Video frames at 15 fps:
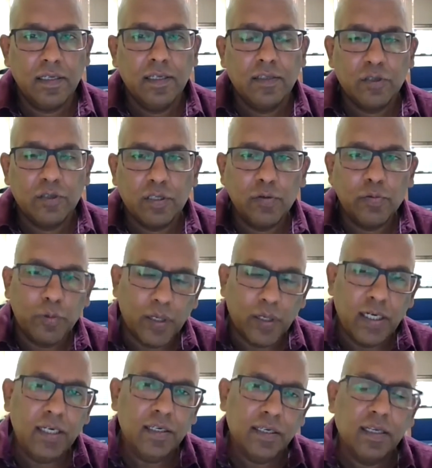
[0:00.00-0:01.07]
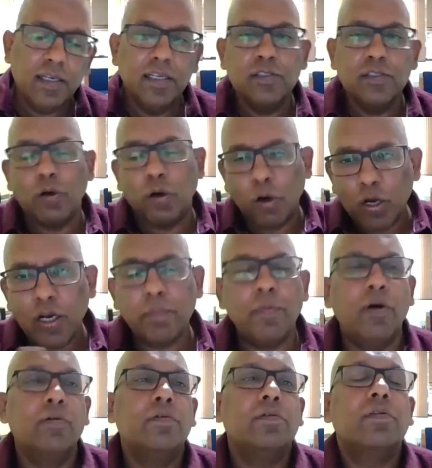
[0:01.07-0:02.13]
So the world is all
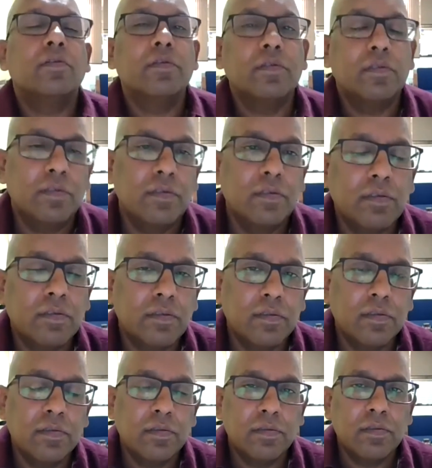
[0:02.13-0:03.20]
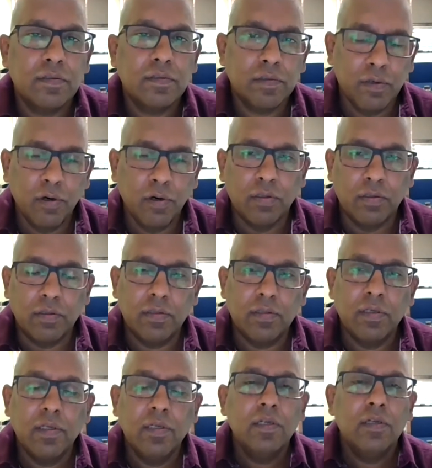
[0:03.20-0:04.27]
about growth.
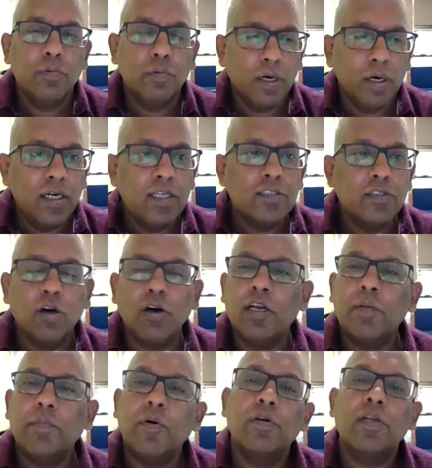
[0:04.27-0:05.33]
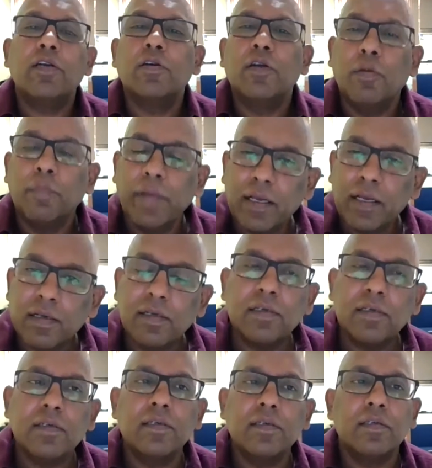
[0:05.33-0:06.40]
World is all about economic
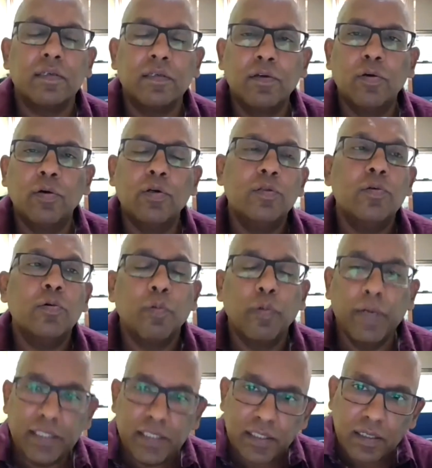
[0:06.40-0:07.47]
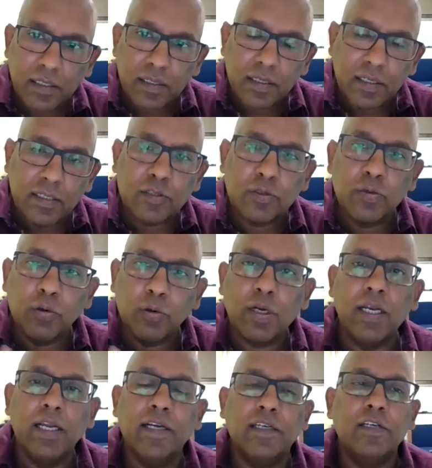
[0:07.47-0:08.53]
growth, which is
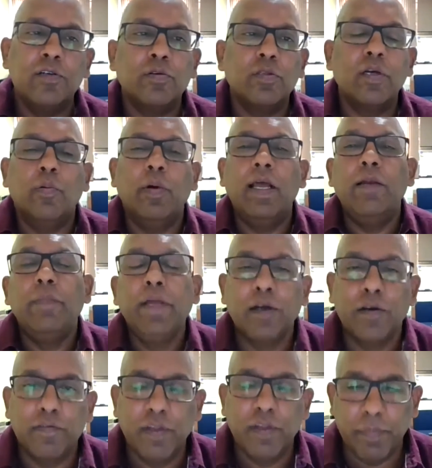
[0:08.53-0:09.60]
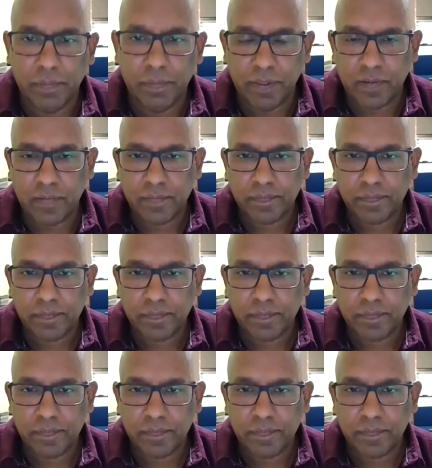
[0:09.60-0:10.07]
correlated to the well-being of the people.